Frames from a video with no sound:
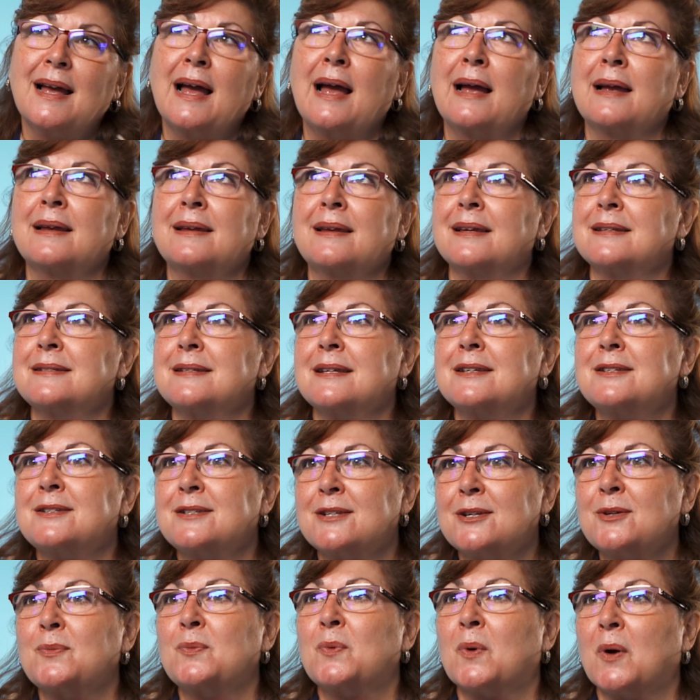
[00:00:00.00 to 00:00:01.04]
I get to
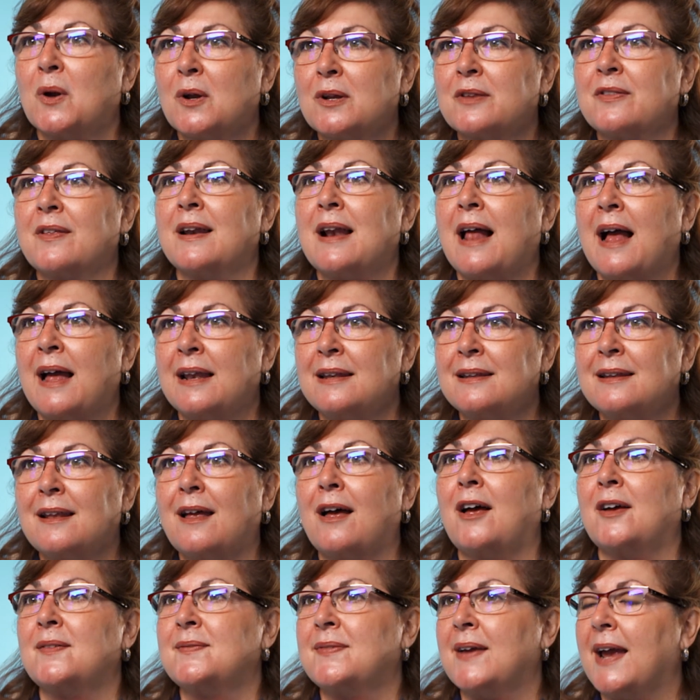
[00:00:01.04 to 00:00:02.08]
do work that I
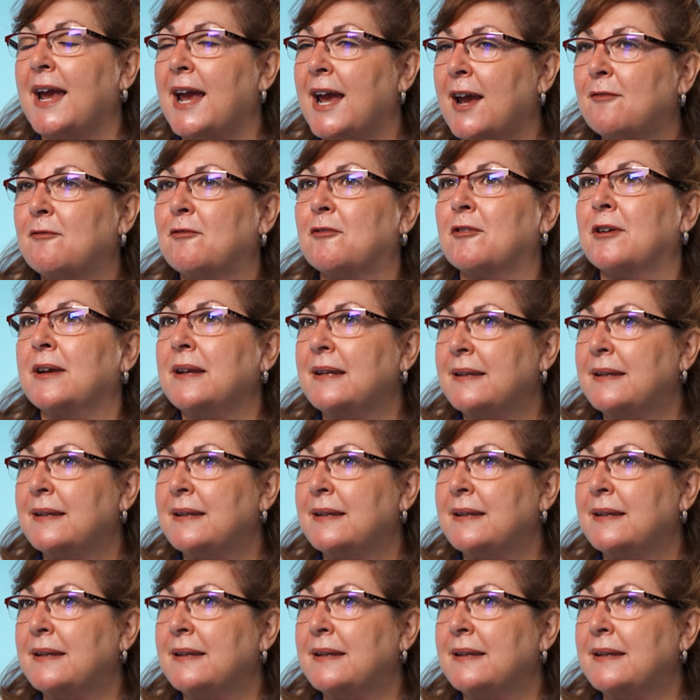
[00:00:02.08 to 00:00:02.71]
love every